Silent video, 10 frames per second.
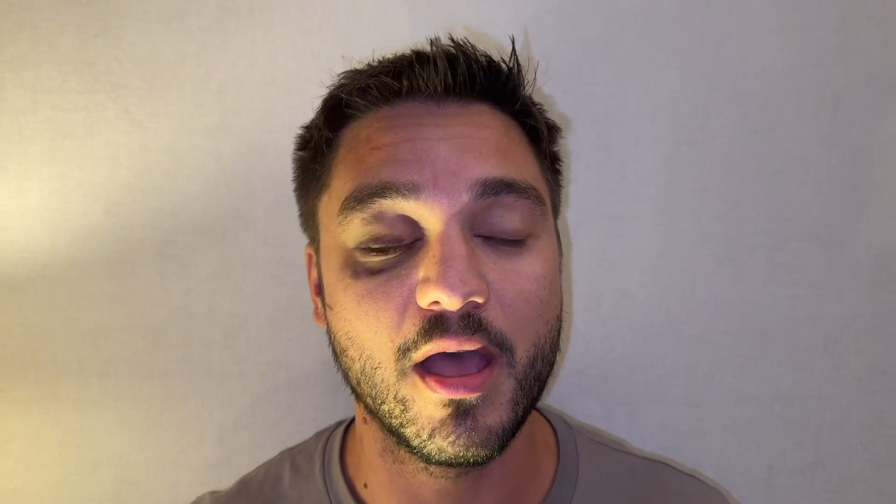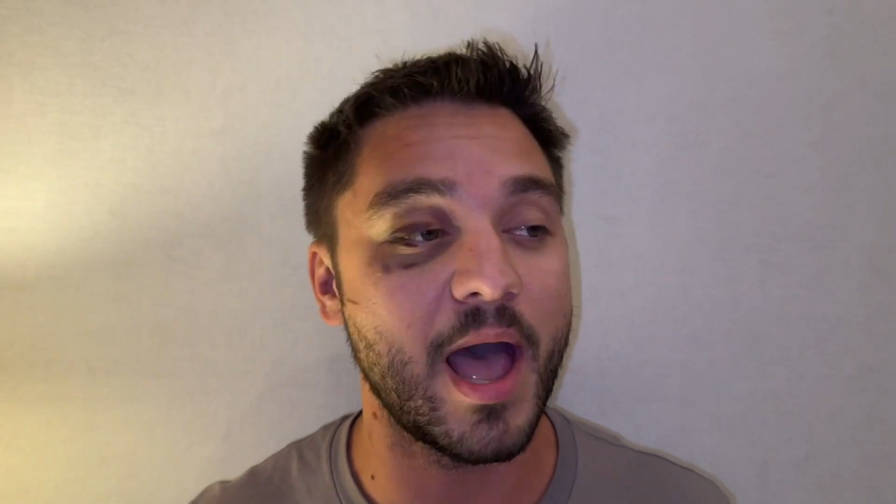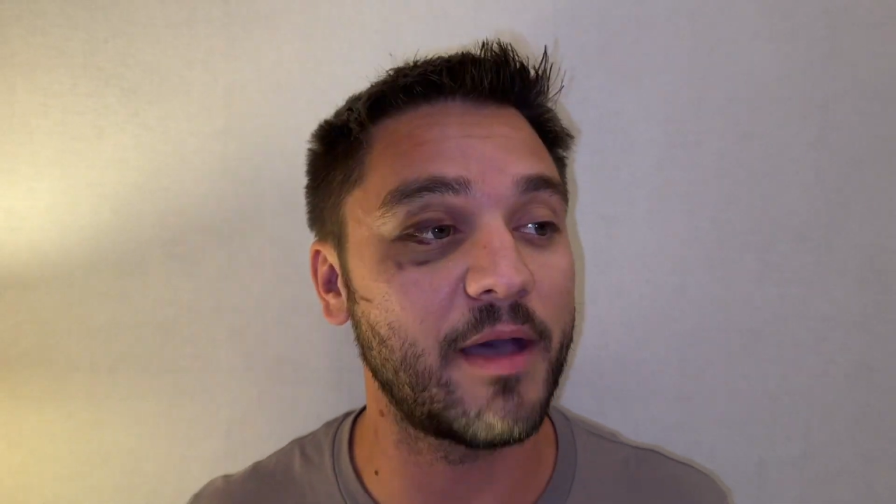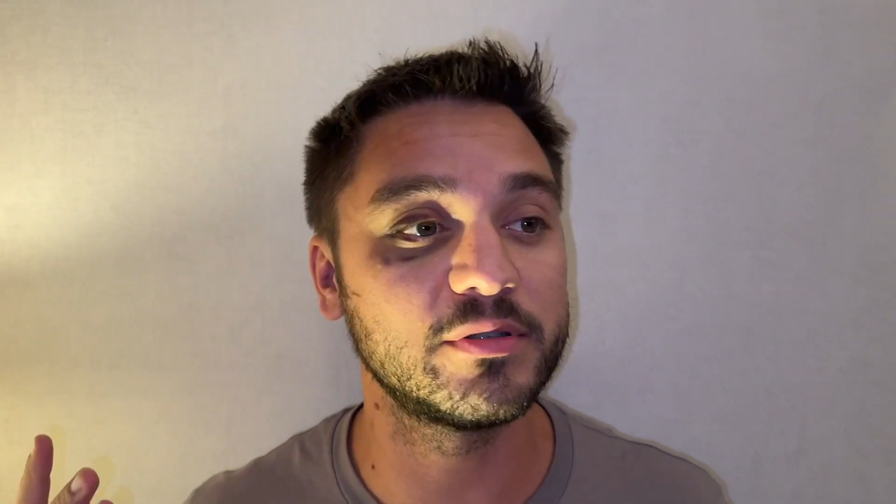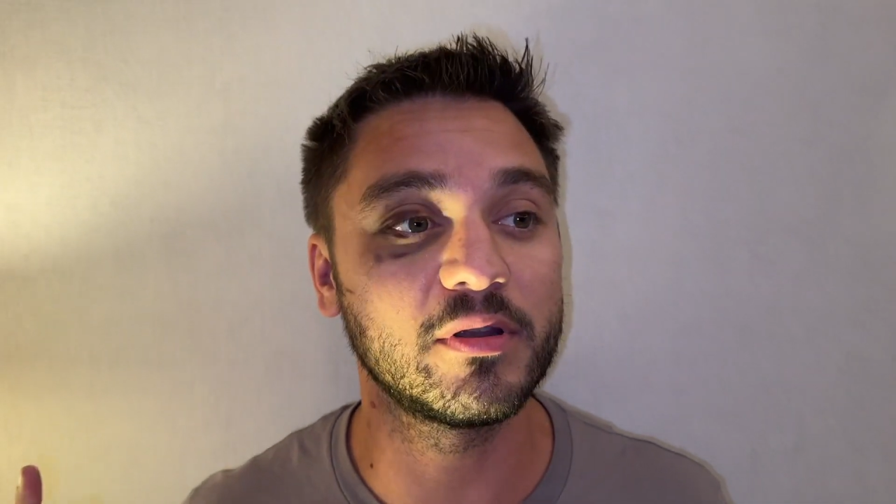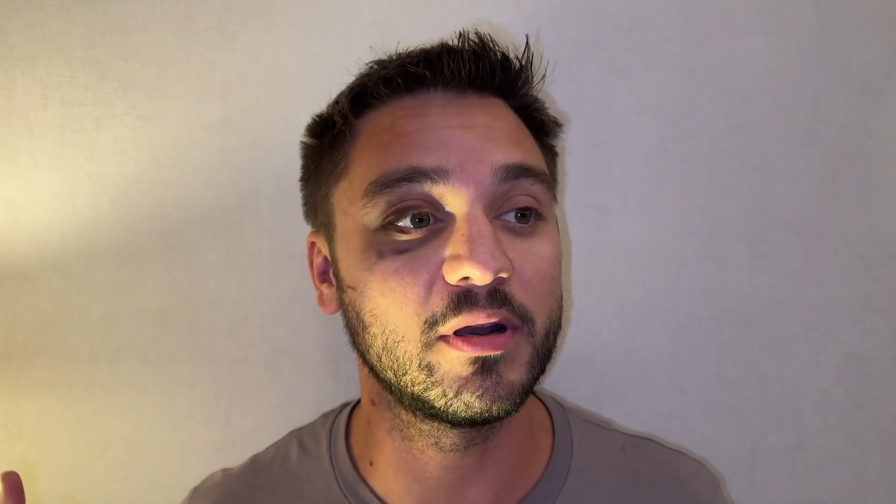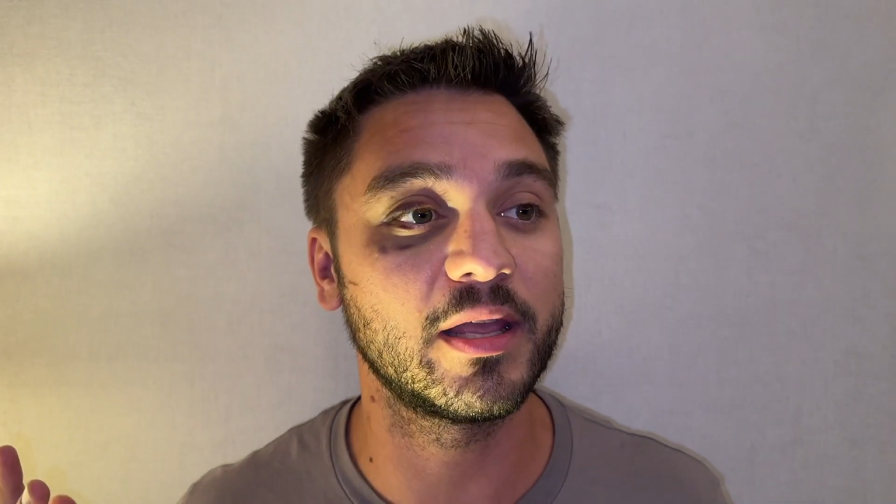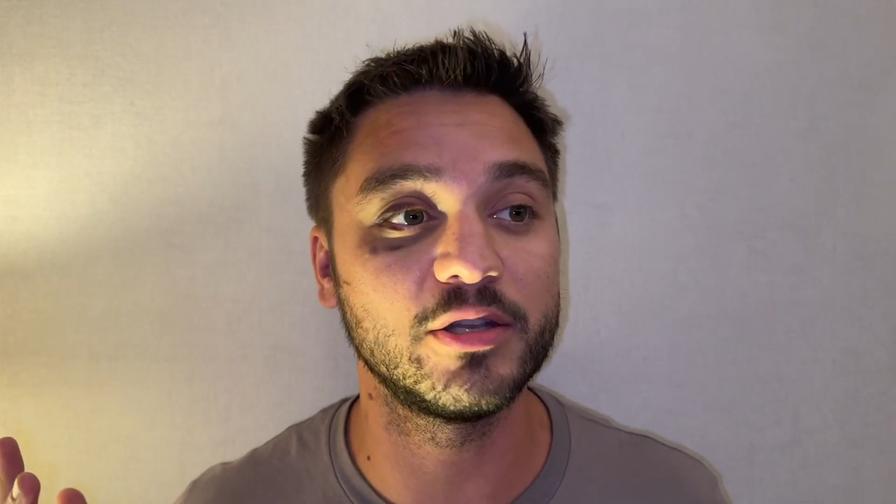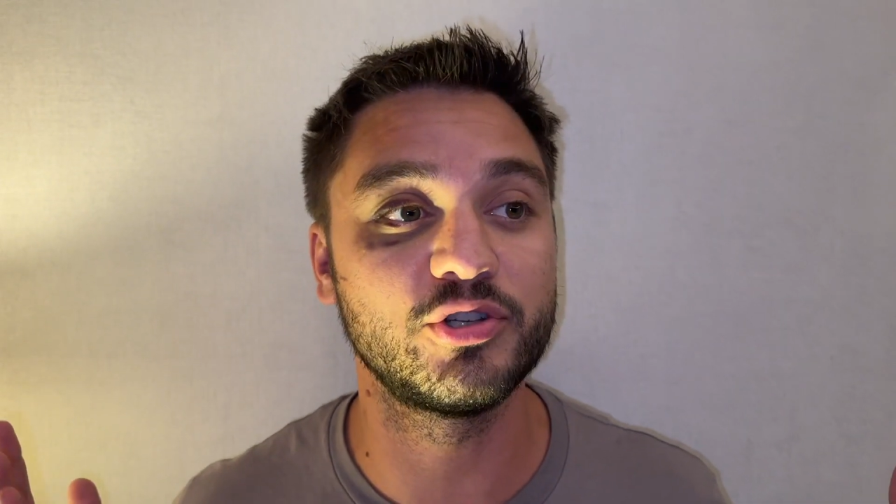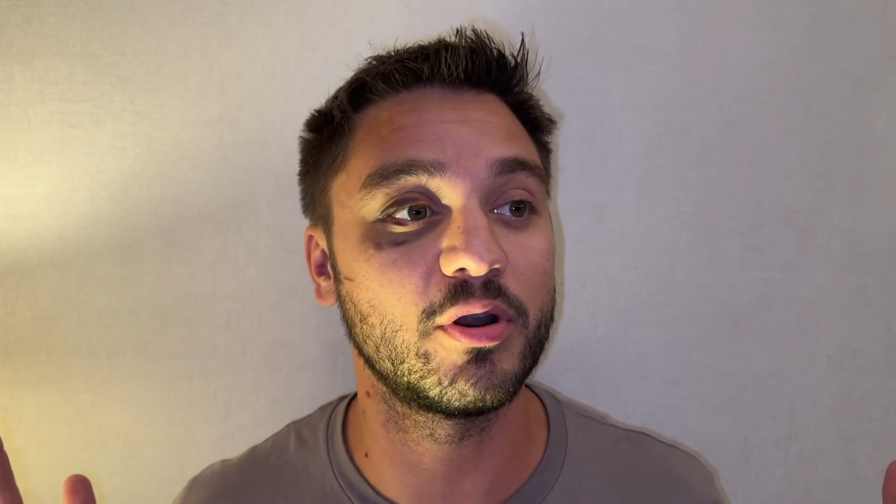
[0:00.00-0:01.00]
I was on
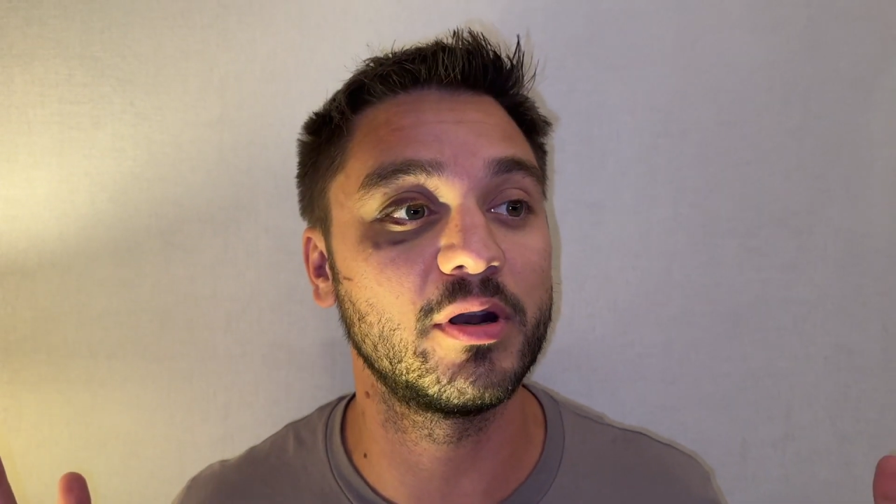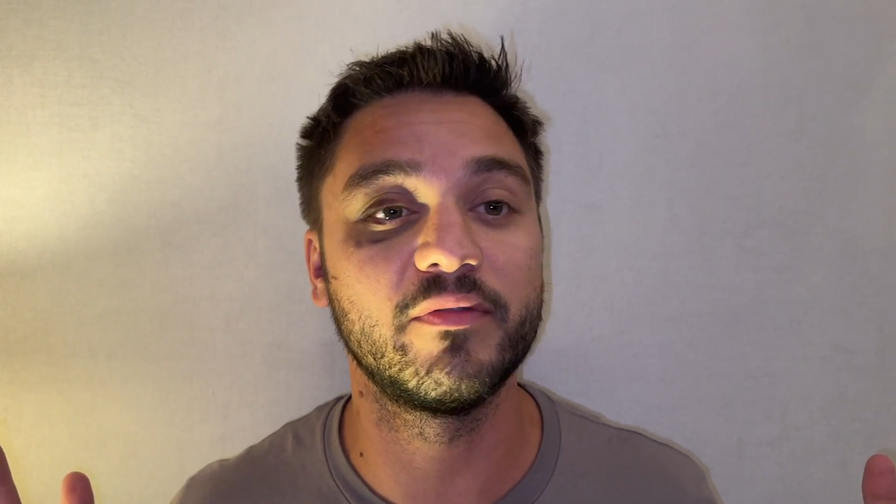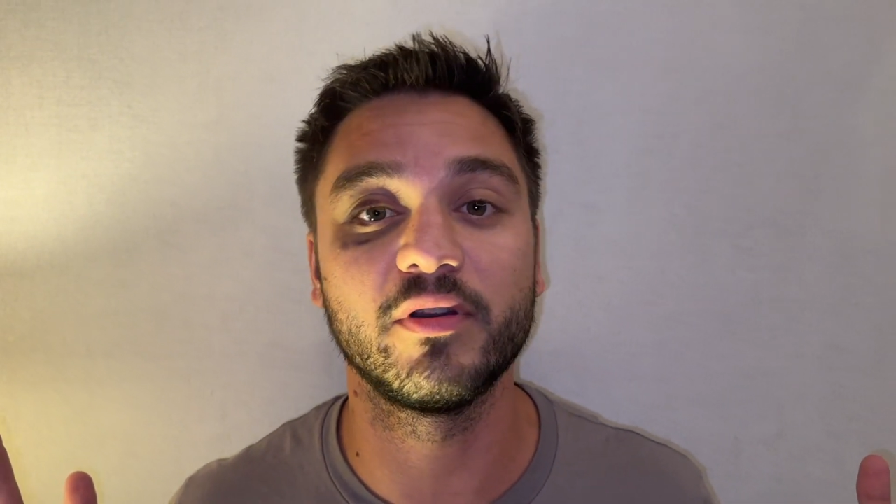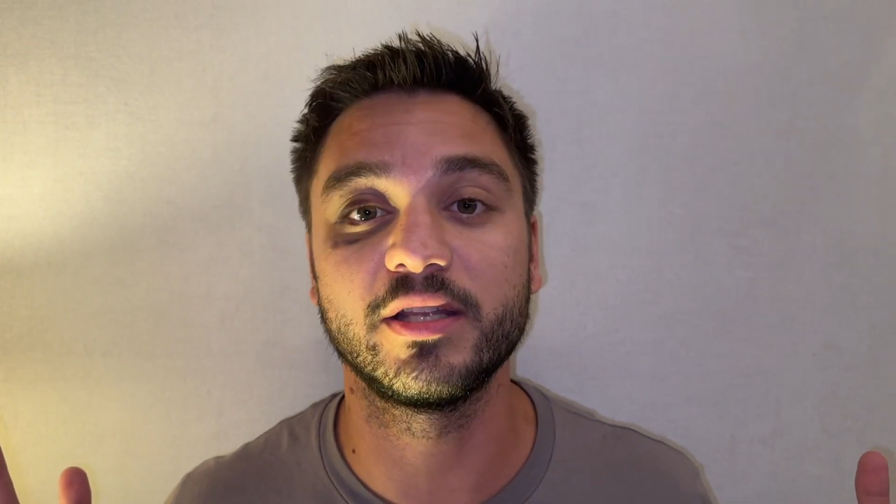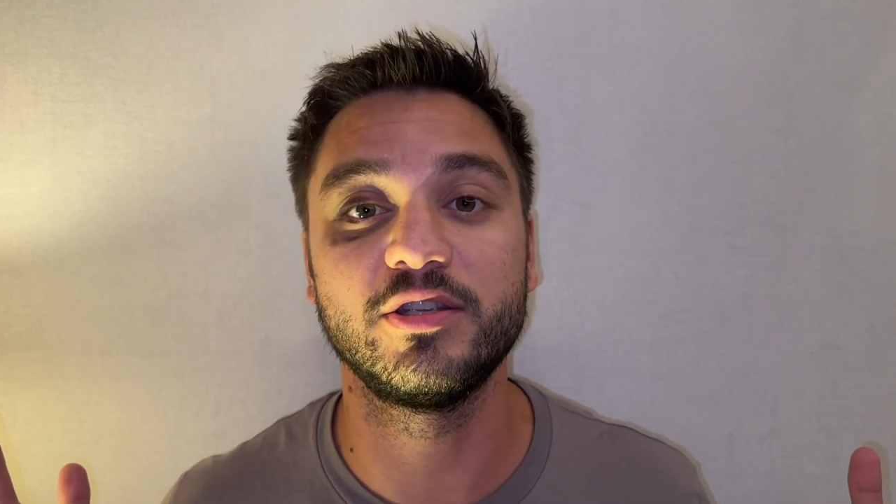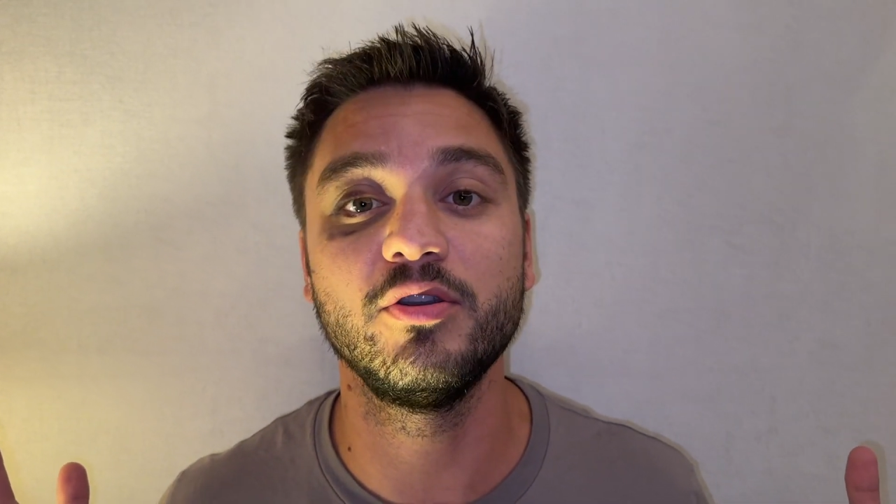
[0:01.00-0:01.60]
like a journey for like